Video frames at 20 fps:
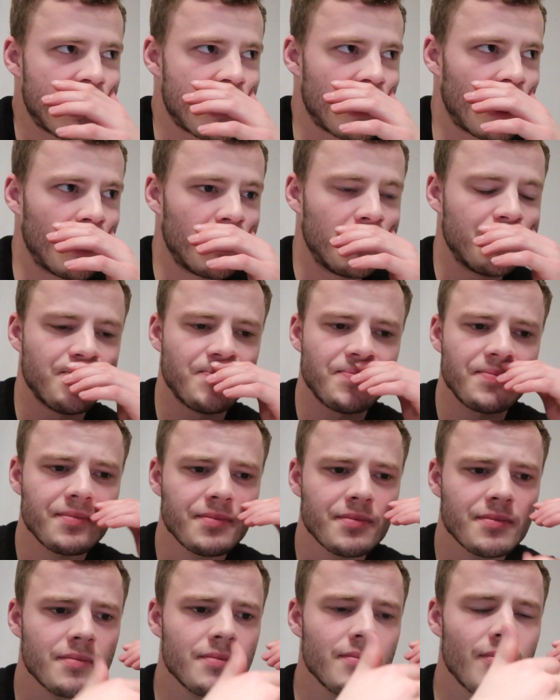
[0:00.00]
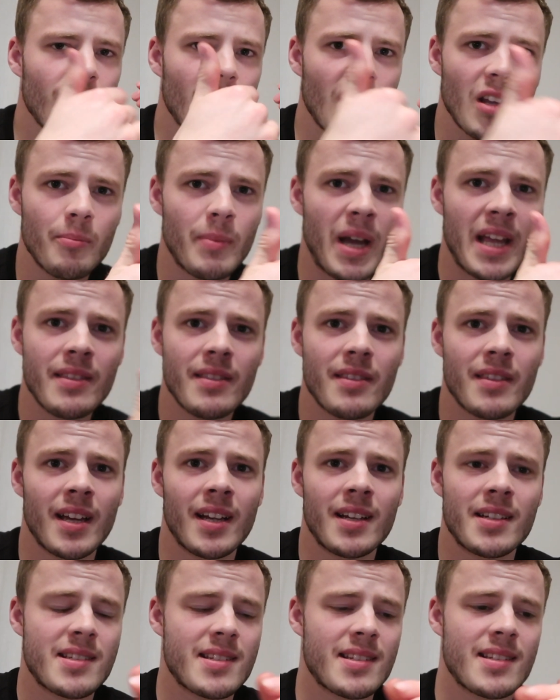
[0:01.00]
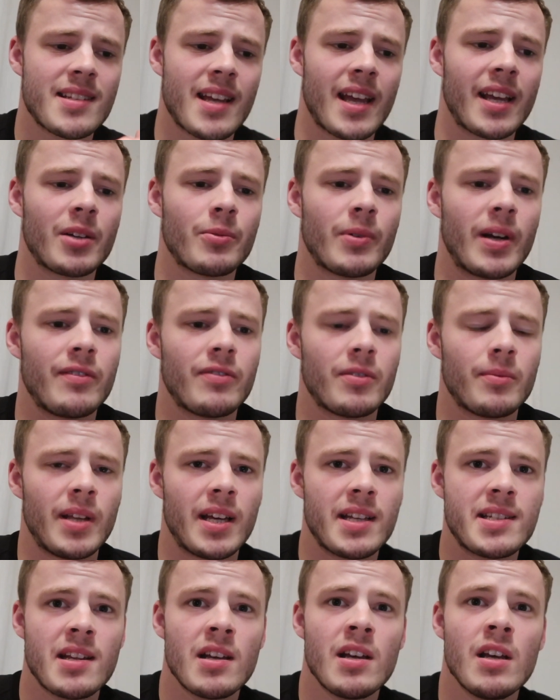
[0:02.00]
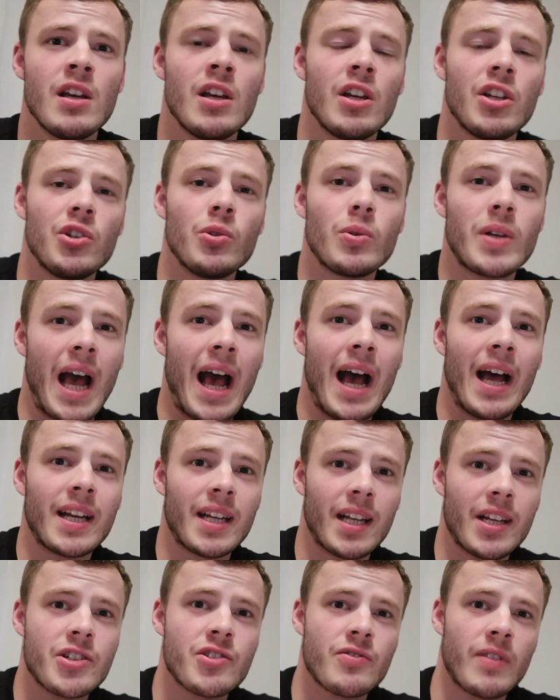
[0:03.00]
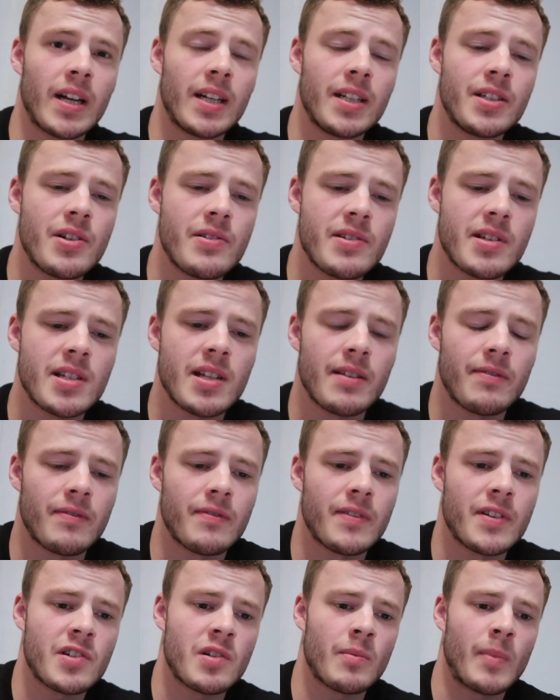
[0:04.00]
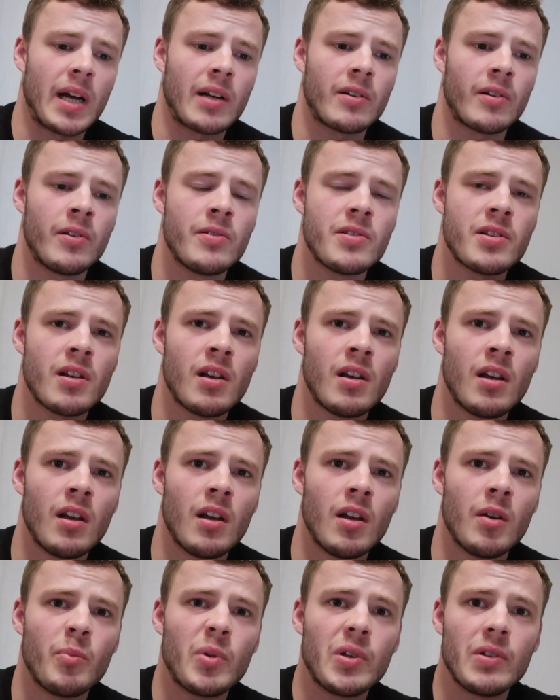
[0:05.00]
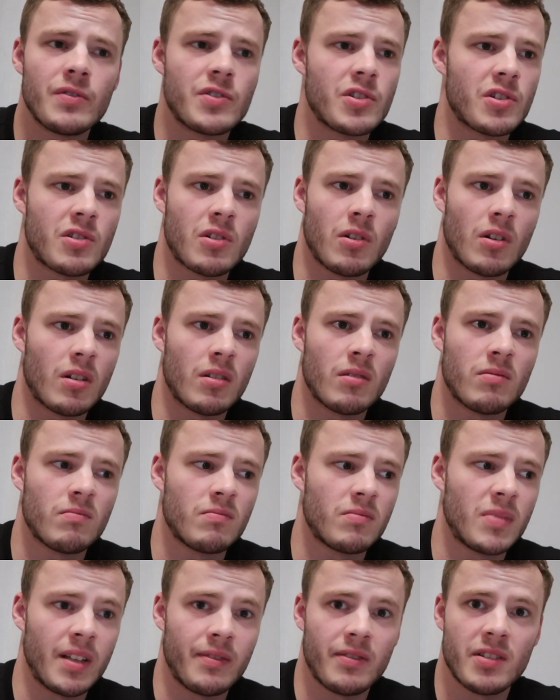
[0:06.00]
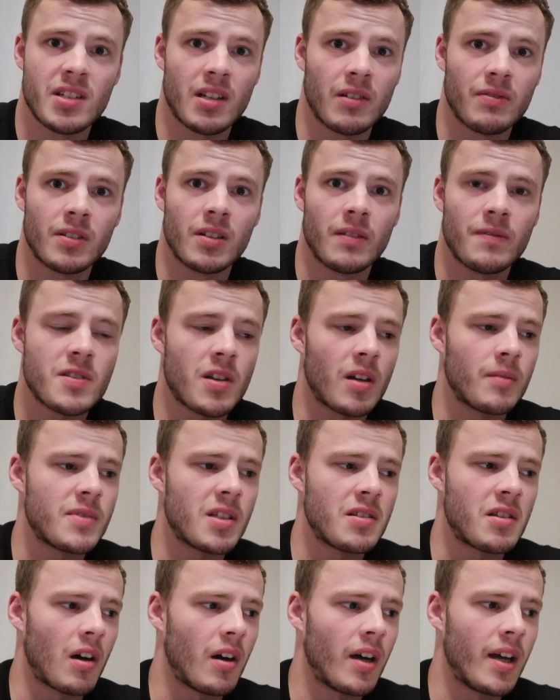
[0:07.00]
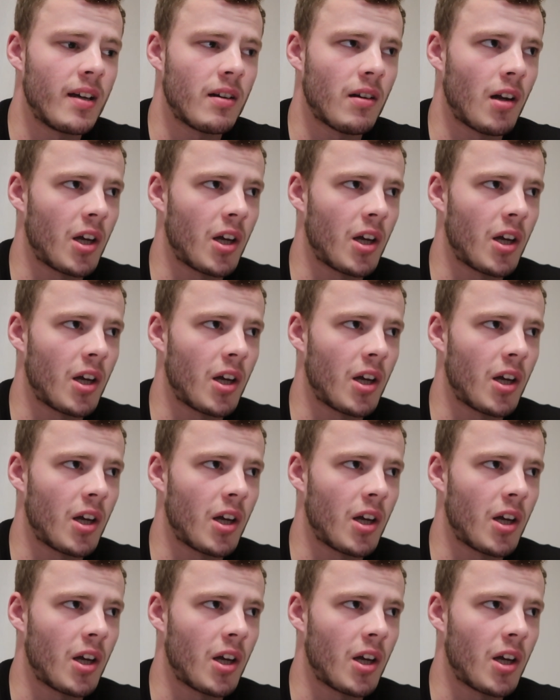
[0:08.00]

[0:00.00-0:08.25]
So main things to take away from this: you can get shredded using if it fits your macros, but you've just got to give yourself enough time to diet.